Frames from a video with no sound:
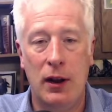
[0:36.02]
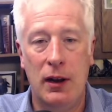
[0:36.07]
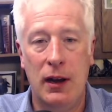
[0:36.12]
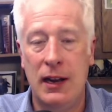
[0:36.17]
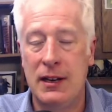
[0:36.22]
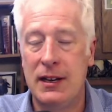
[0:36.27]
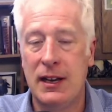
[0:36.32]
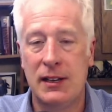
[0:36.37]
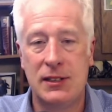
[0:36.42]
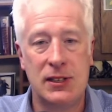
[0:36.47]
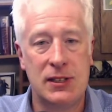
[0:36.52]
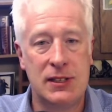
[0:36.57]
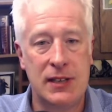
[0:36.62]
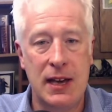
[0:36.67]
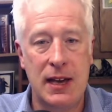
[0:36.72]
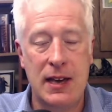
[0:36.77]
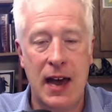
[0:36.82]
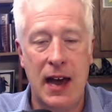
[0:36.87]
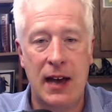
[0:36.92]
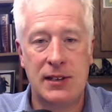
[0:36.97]
It doesn't say
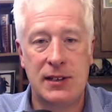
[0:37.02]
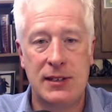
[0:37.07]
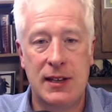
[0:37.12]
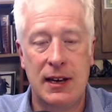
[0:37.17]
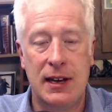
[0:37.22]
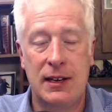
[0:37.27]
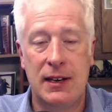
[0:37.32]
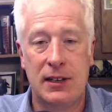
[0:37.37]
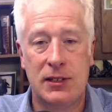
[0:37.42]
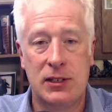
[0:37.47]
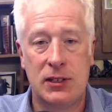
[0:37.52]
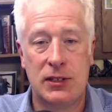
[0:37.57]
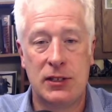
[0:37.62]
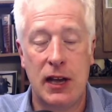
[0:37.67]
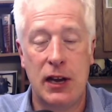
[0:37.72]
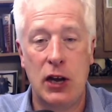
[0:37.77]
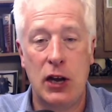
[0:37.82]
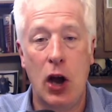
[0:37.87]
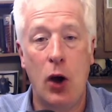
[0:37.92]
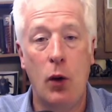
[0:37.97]
yes, and it doesn't
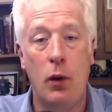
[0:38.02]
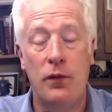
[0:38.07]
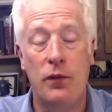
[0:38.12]
say no.